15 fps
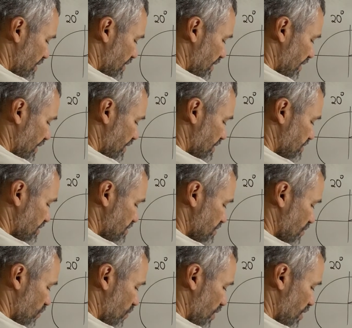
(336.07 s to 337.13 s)
x
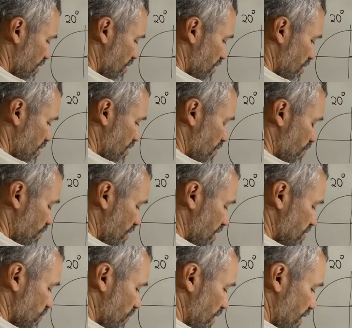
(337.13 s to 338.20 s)
squared
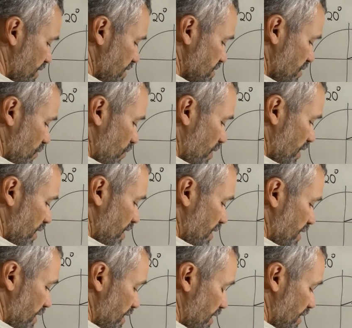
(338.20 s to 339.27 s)
plus y squared
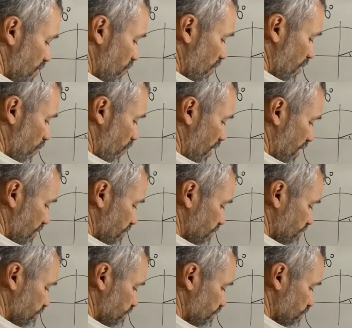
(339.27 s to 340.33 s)
equal 1.
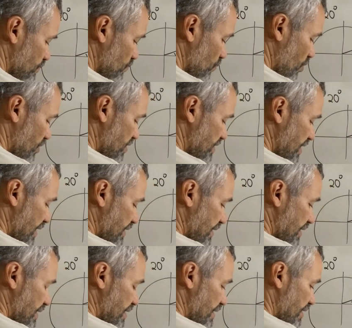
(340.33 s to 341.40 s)
Notice that
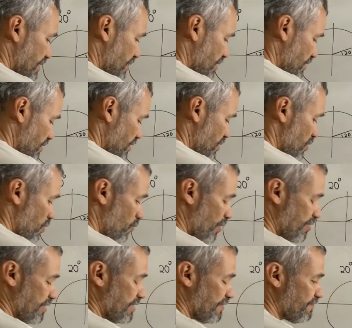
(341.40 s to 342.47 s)
here with
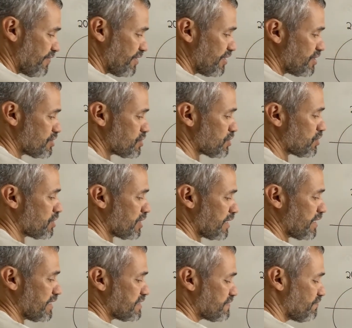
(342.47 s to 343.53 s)
the definition
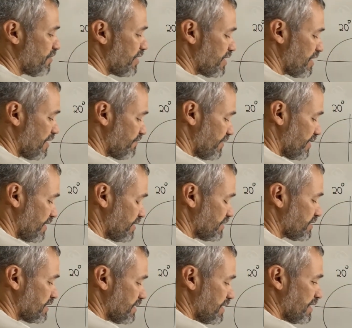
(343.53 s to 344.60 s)
it's very
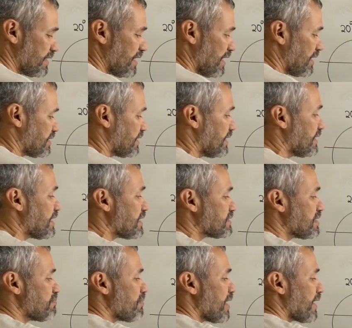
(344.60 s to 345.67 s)
evident that it
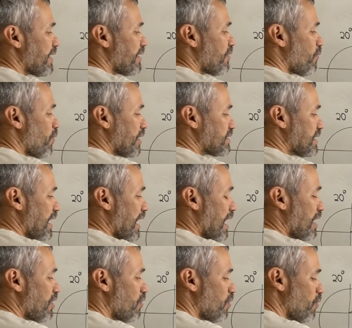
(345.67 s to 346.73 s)
doesn't matter what
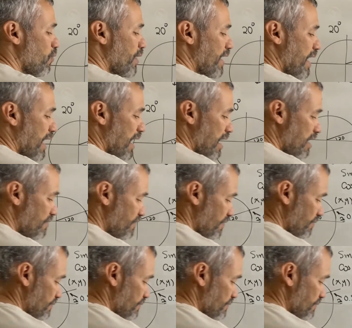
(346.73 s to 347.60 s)
angle we have.